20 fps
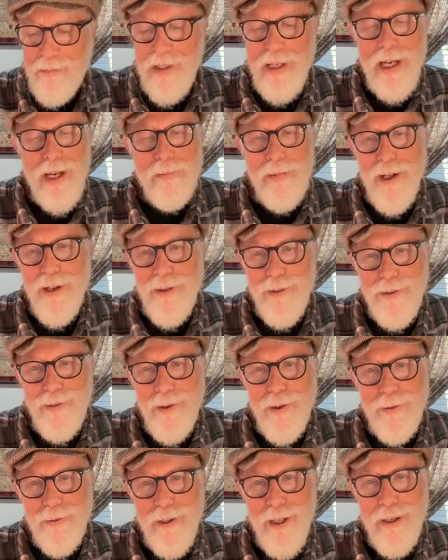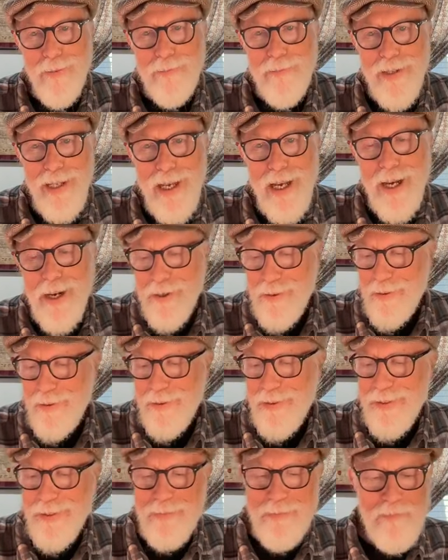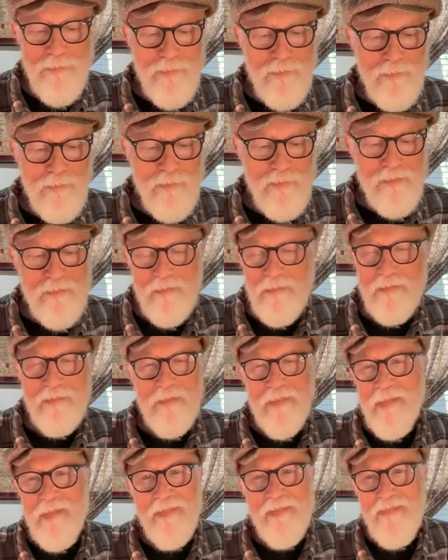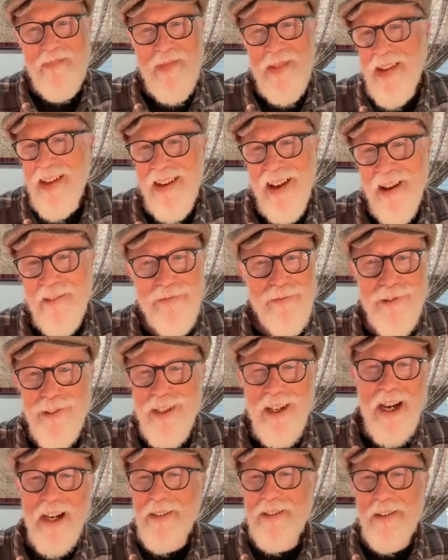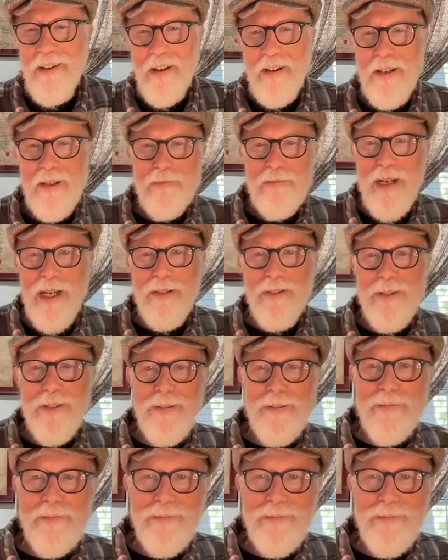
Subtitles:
But I'm all grown up now, and I've forgotten all about it.